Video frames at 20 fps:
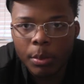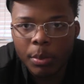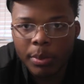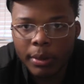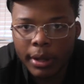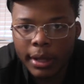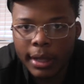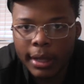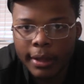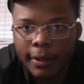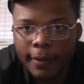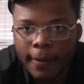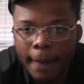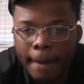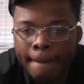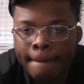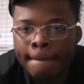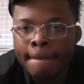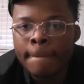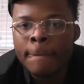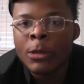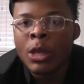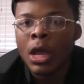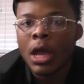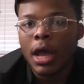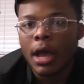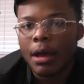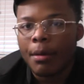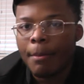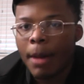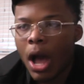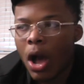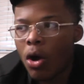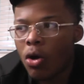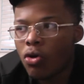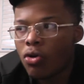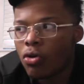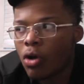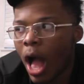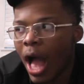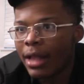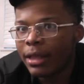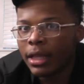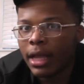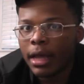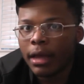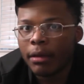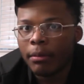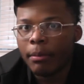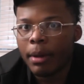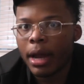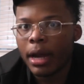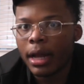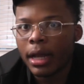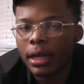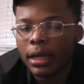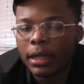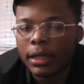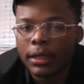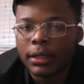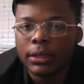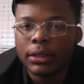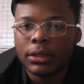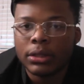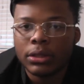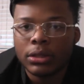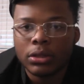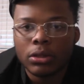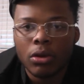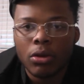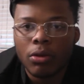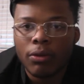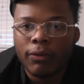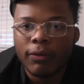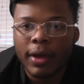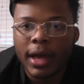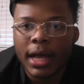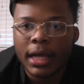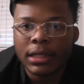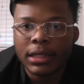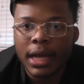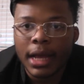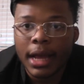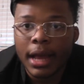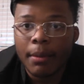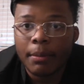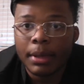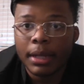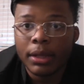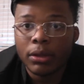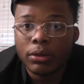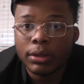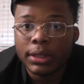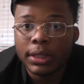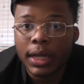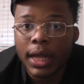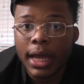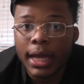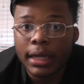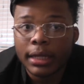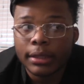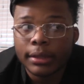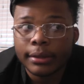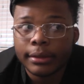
But my whole, I think by the end of this whole fast, I got me losing like